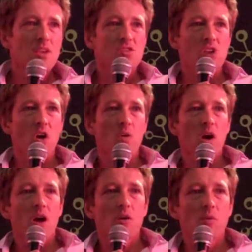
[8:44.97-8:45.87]
So
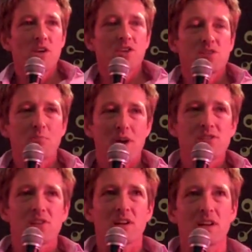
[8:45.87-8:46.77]
uh, we just
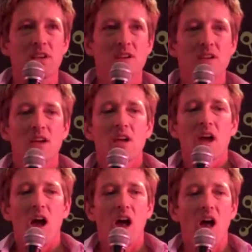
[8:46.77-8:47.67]
basically
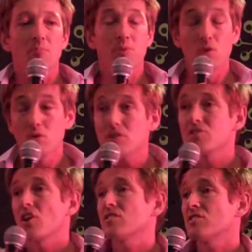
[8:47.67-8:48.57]
Uh, pulled a
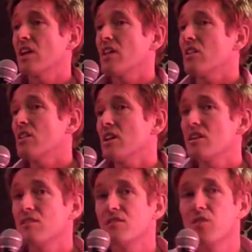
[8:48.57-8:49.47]
site together
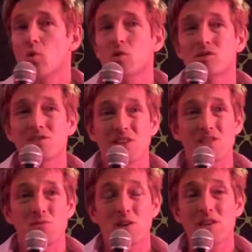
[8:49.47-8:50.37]
in four to
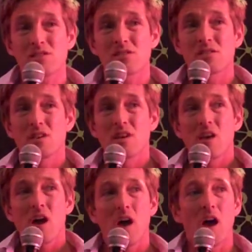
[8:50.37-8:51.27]
six weeks
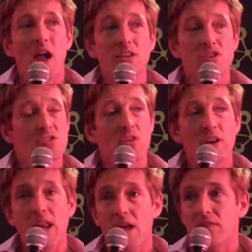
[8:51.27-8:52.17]
uh, and just got
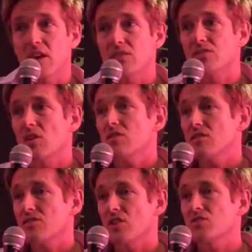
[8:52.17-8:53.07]
it out there. So,
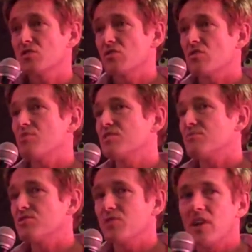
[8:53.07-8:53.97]
so that sort of brings
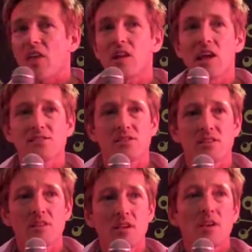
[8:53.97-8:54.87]
me to another lesson,
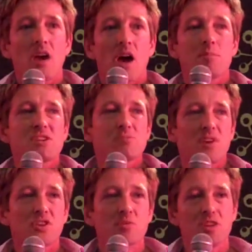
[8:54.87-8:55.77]
um,
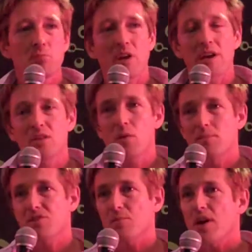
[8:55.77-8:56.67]
especially when you're playing the web
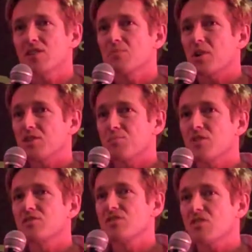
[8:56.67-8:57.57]
space, but I
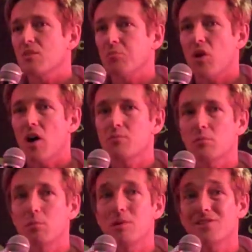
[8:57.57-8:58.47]
suppose this could apply
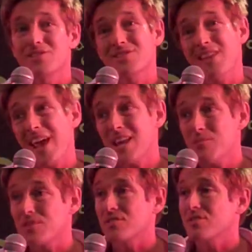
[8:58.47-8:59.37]
probably to, to any
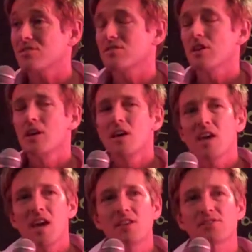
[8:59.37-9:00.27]
business,
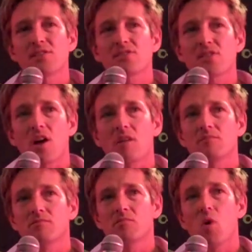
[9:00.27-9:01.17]
is that, um,
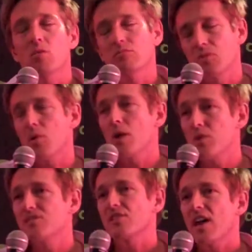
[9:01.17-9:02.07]
well, the way
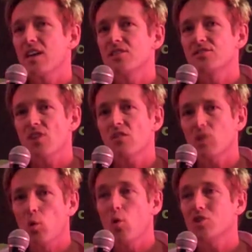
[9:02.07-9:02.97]
we say it is don't
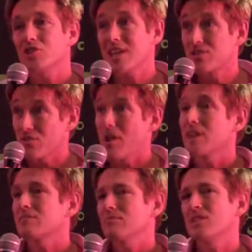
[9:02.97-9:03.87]
launch,
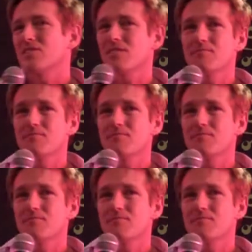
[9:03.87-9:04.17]
iterate, is a